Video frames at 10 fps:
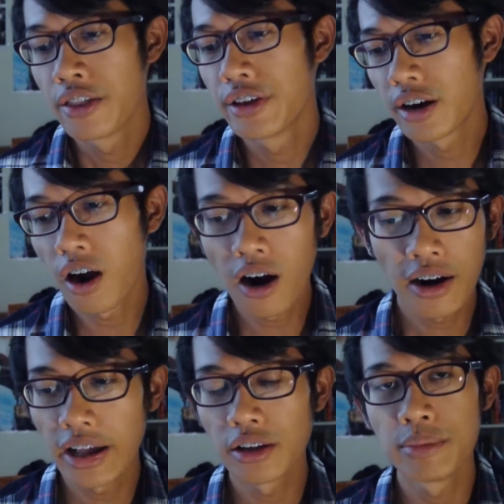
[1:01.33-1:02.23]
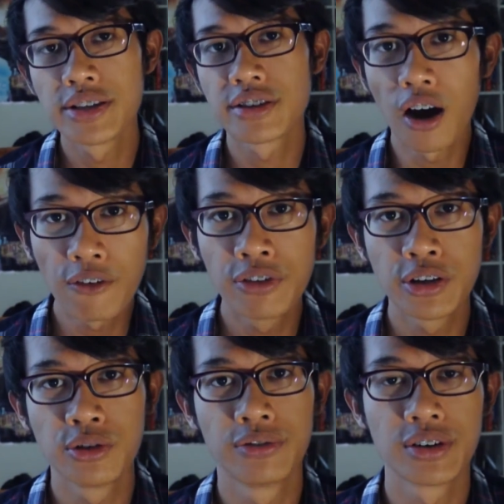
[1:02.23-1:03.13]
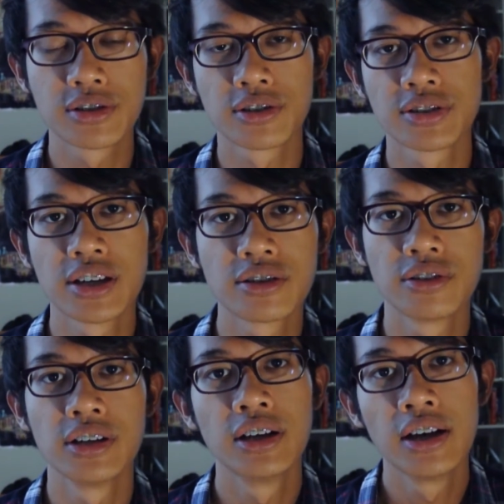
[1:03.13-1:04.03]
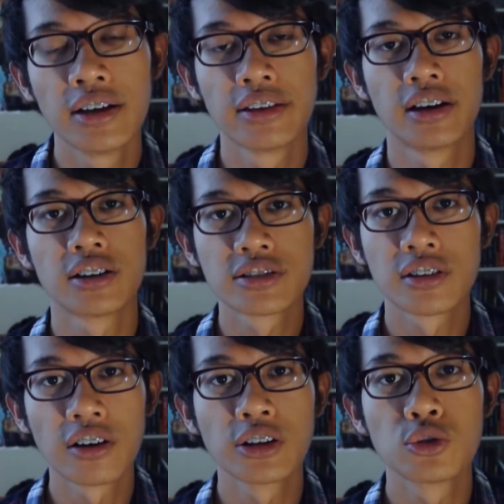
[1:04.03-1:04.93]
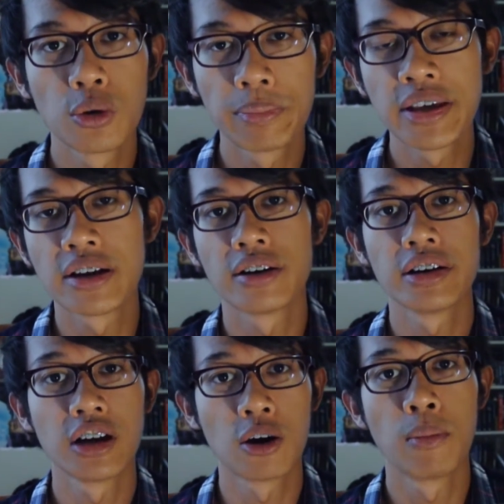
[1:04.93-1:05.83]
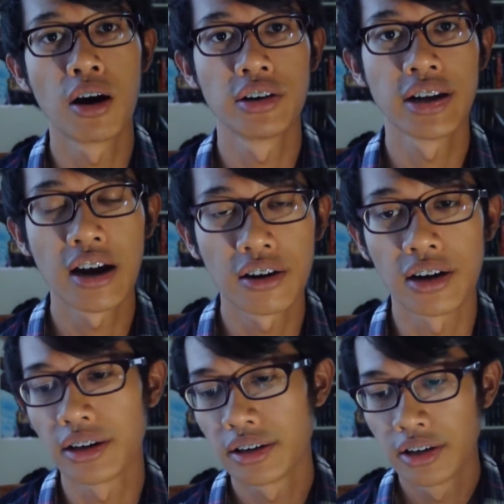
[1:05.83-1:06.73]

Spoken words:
there are elements of the Universal Century that are starting to appear in our modern era,